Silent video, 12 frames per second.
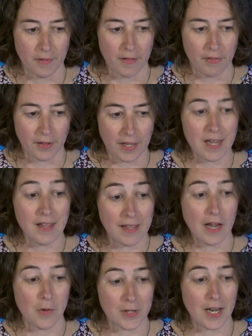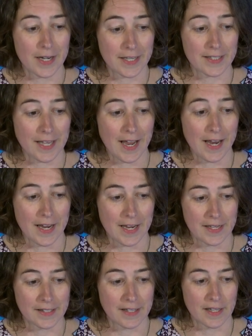the key thing I would like to say
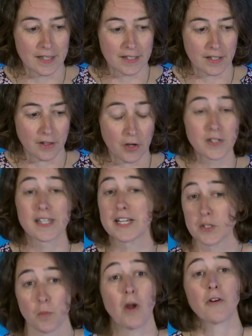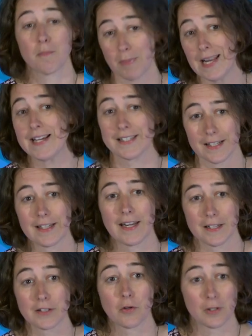is that those things were in place at
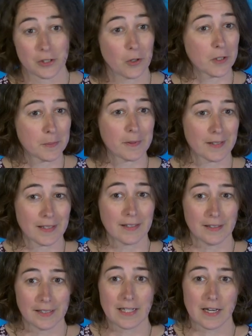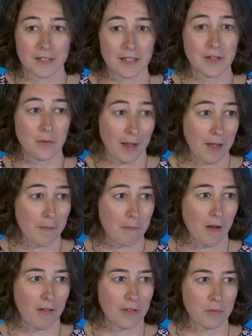King's College Hospital in London, where
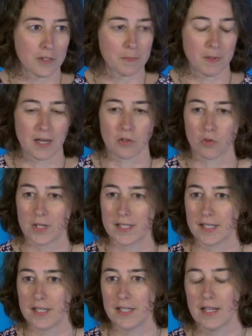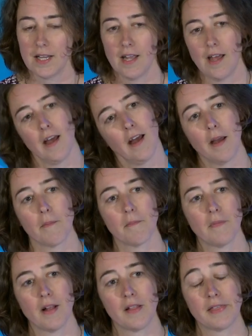Martha was being treated.
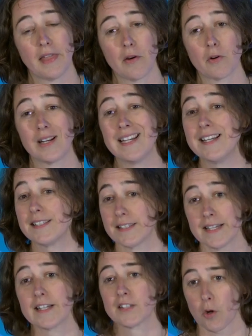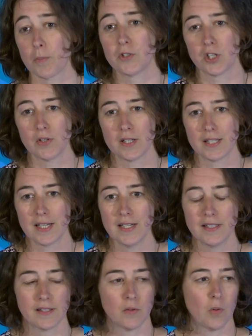There were at least six
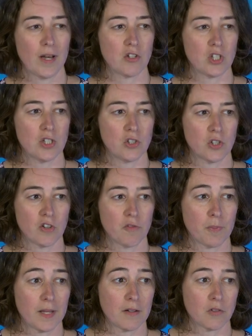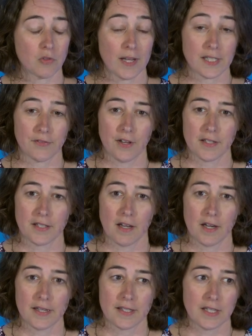opportunities when she should been transferred to
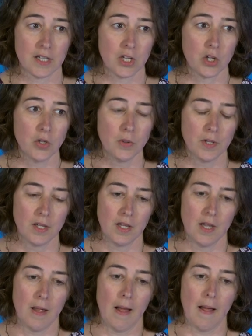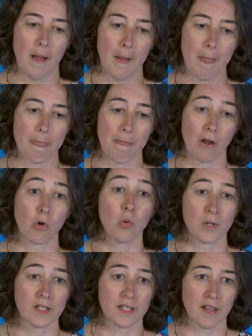ICU.
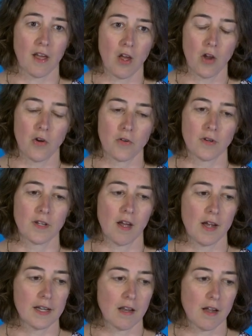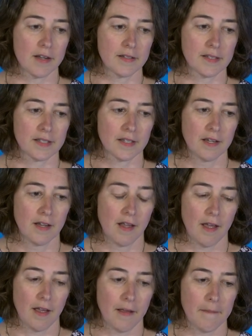According to their own guidelines,
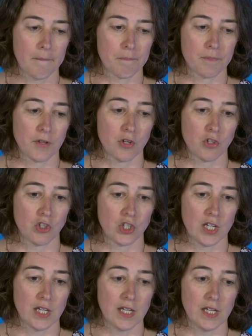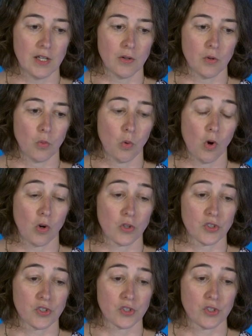she
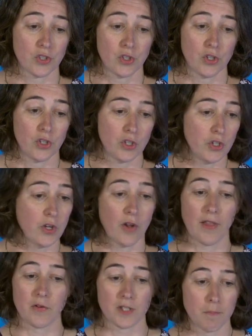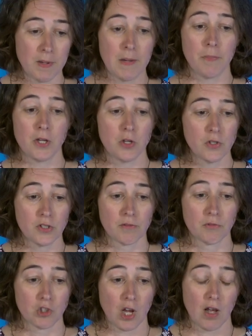was, you know, there was a BPU's
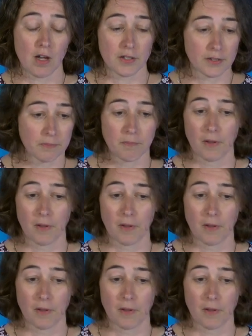chart,